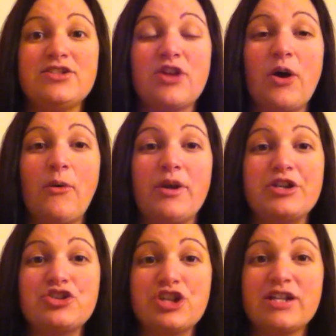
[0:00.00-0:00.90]
So
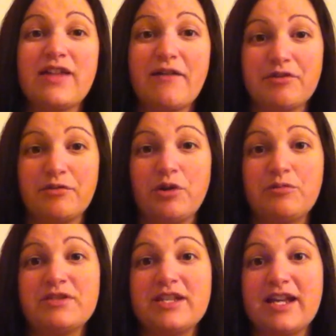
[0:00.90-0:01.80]
when she left the
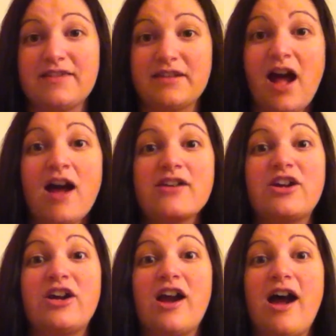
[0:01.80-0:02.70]
room to get the
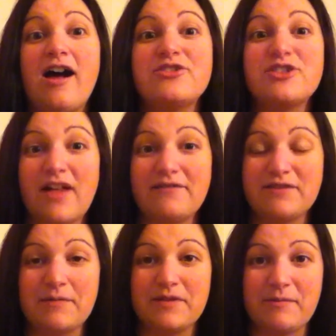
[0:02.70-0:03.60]
doctor, she
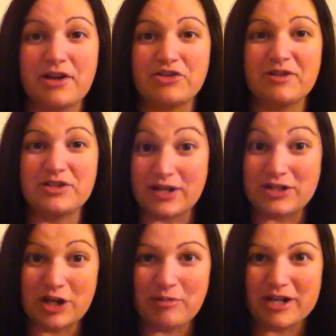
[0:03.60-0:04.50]
left up the measurements, so I
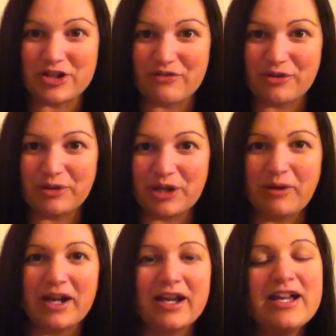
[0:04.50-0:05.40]
took a picture of it really
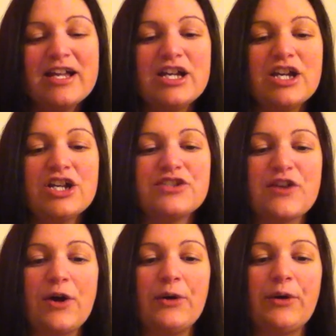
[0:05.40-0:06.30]
quick.
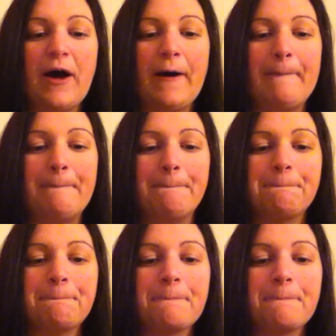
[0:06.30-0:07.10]
So I'm